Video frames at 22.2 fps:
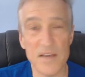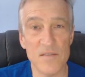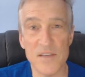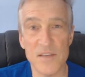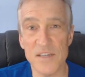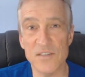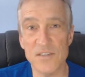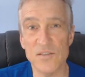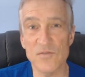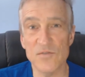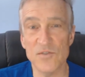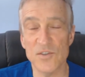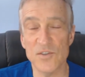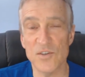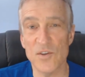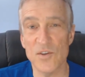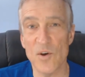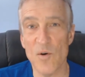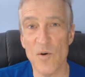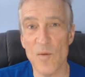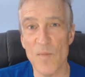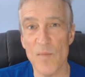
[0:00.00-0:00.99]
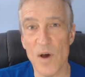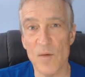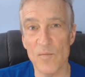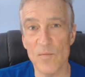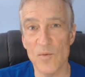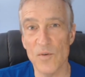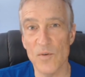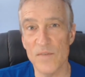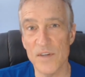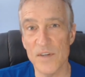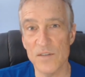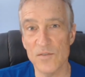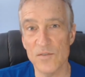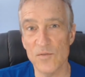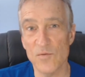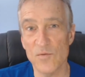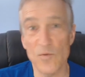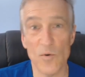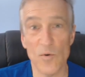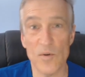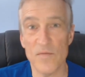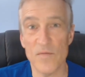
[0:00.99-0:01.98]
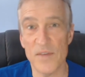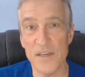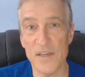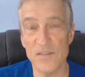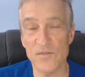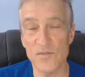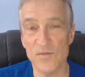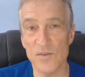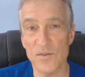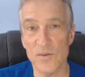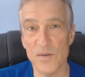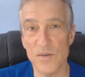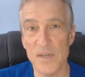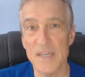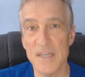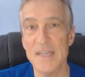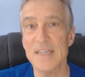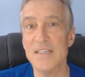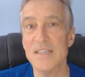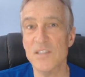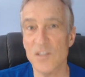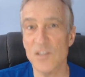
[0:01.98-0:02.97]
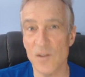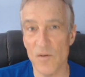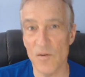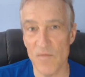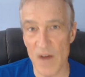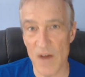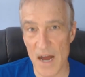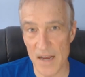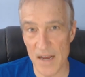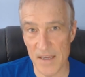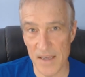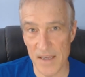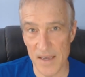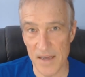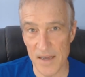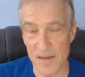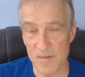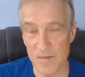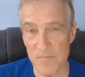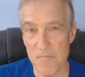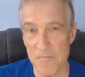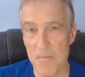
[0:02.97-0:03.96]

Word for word: 10 things you should know about moving to northeastern Slovakia.